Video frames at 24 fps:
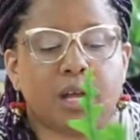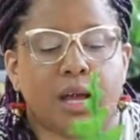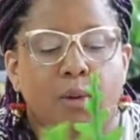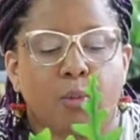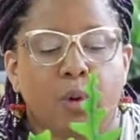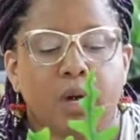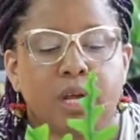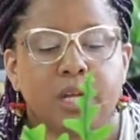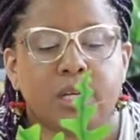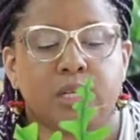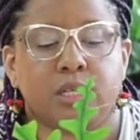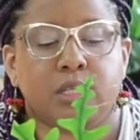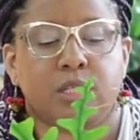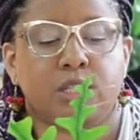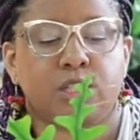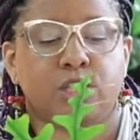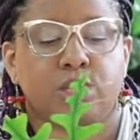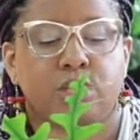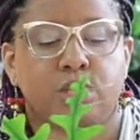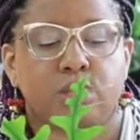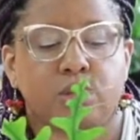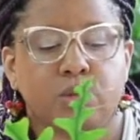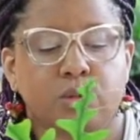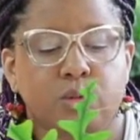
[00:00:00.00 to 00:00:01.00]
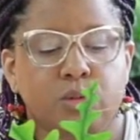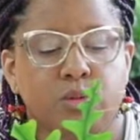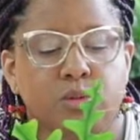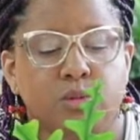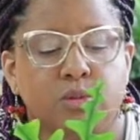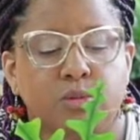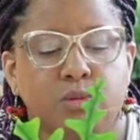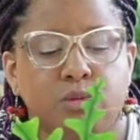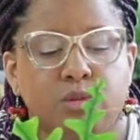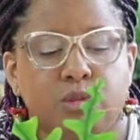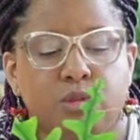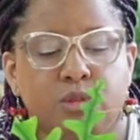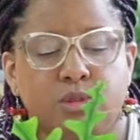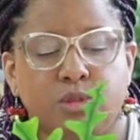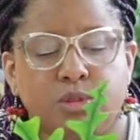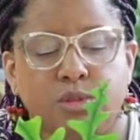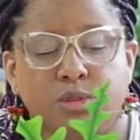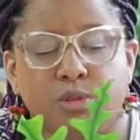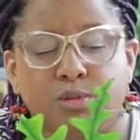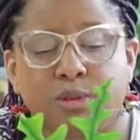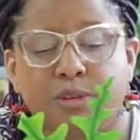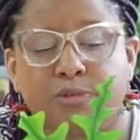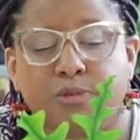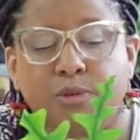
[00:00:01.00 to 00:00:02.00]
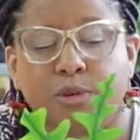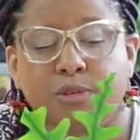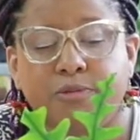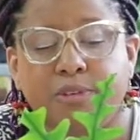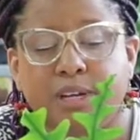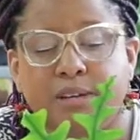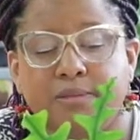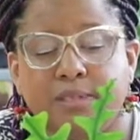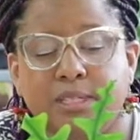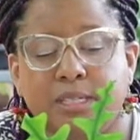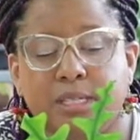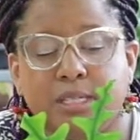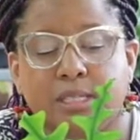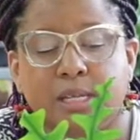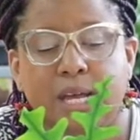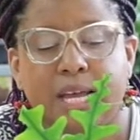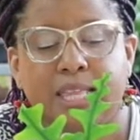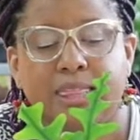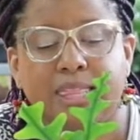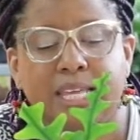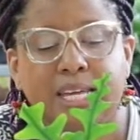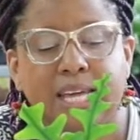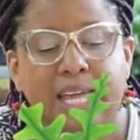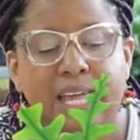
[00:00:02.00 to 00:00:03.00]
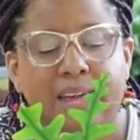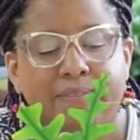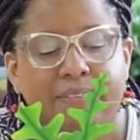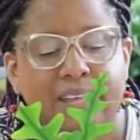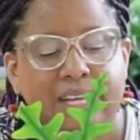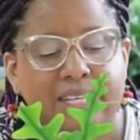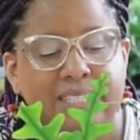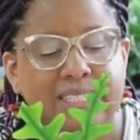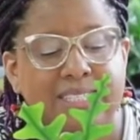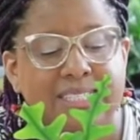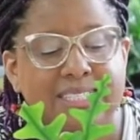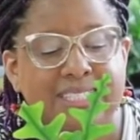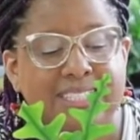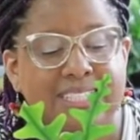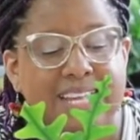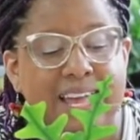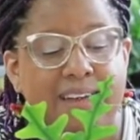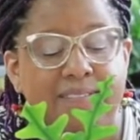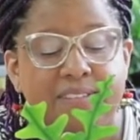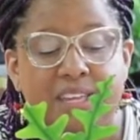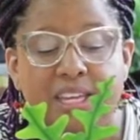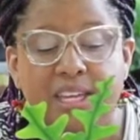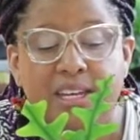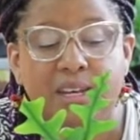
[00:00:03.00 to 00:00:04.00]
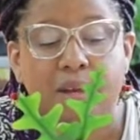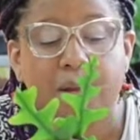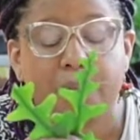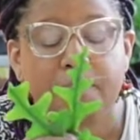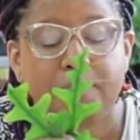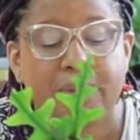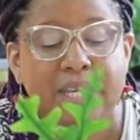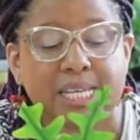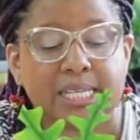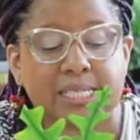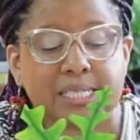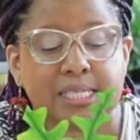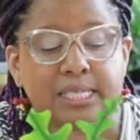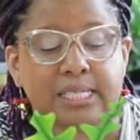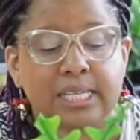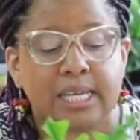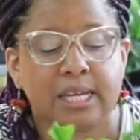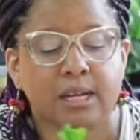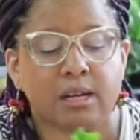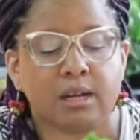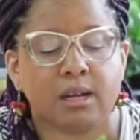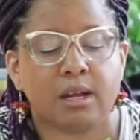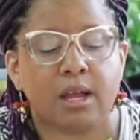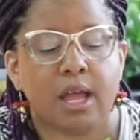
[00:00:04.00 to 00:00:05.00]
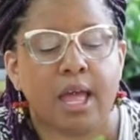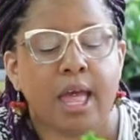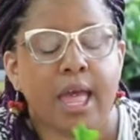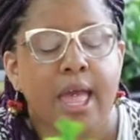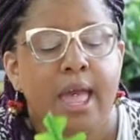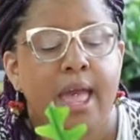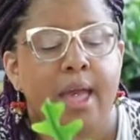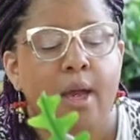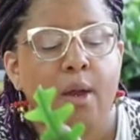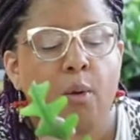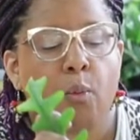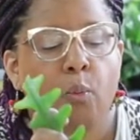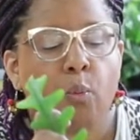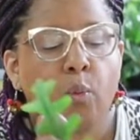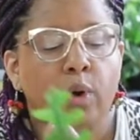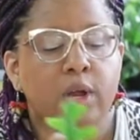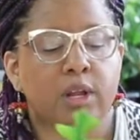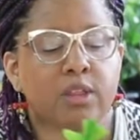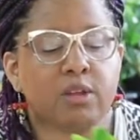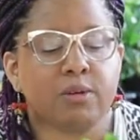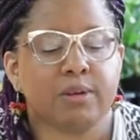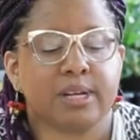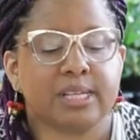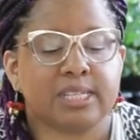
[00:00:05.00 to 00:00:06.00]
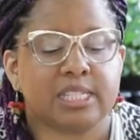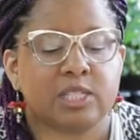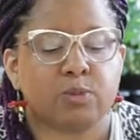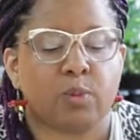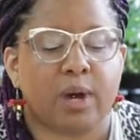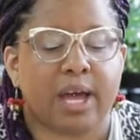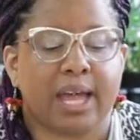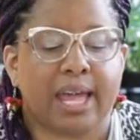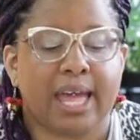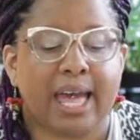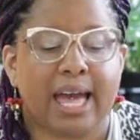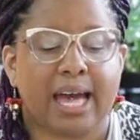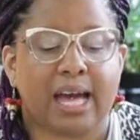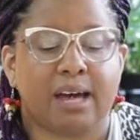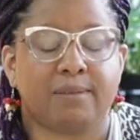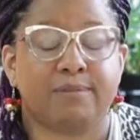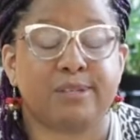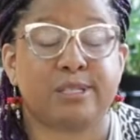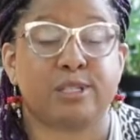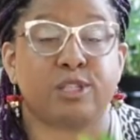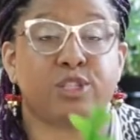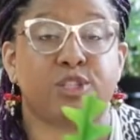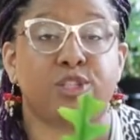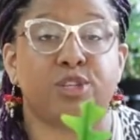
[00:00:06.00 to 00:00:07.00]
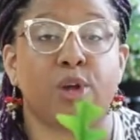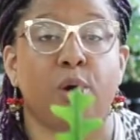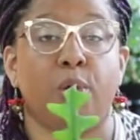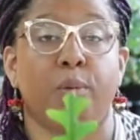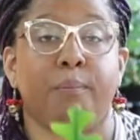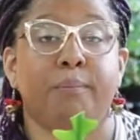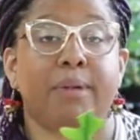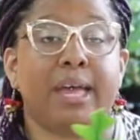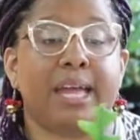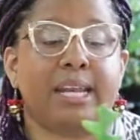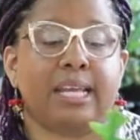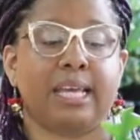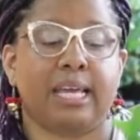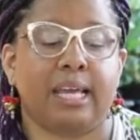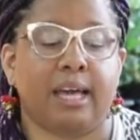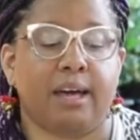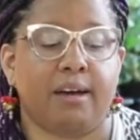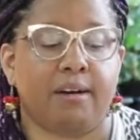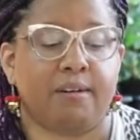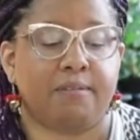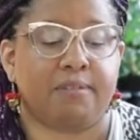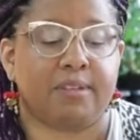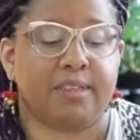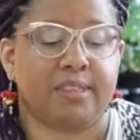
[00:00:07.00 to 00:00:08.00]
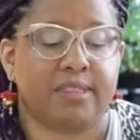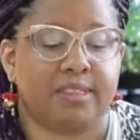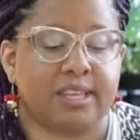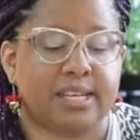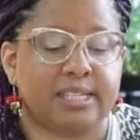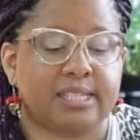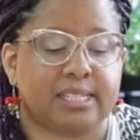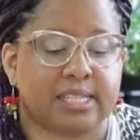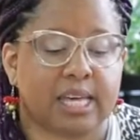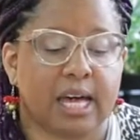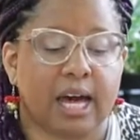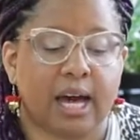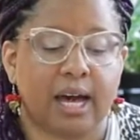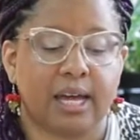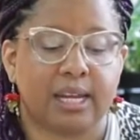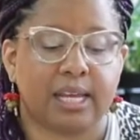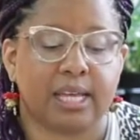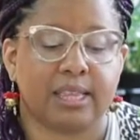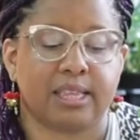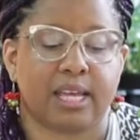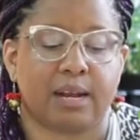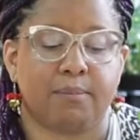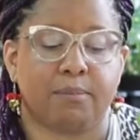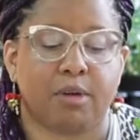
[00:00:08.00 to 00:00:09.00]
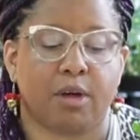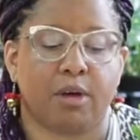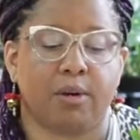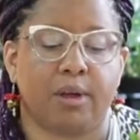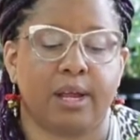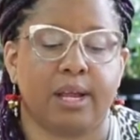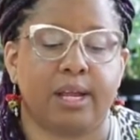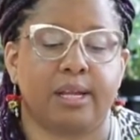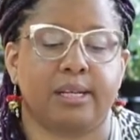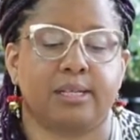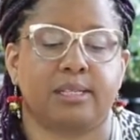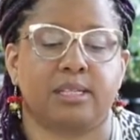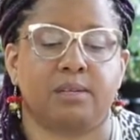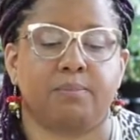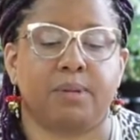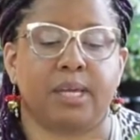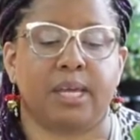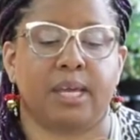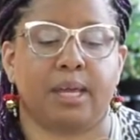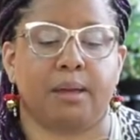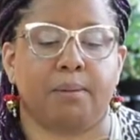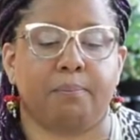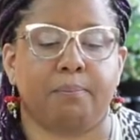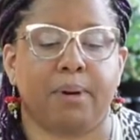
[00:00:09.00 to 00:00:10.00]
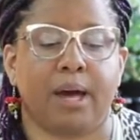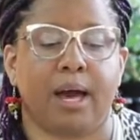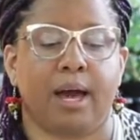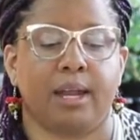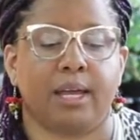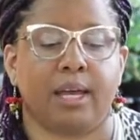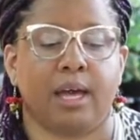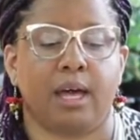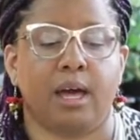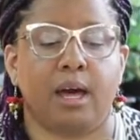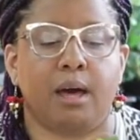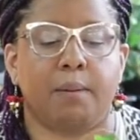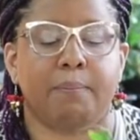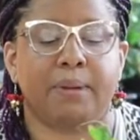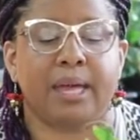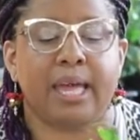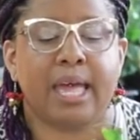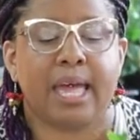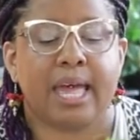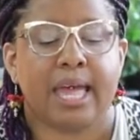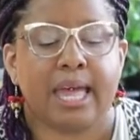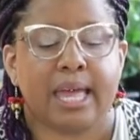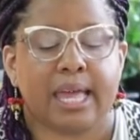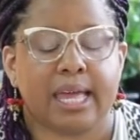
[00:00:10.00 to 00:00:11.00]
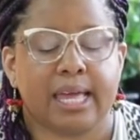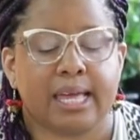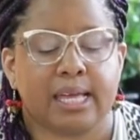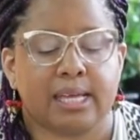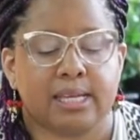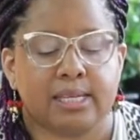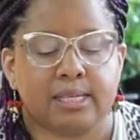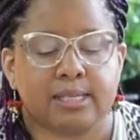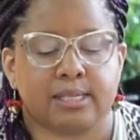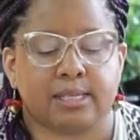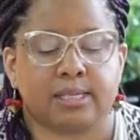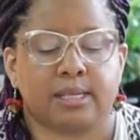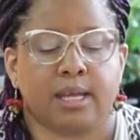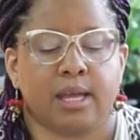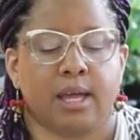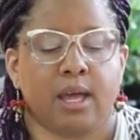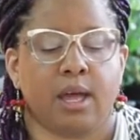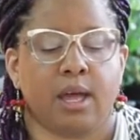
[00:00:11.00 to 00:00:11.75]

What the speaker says: 1, 2, 3, 4, 5, 6. I think I have like 7 pieces here. And one of the reasons why I have so many of this cutting that I'm going to be potting up is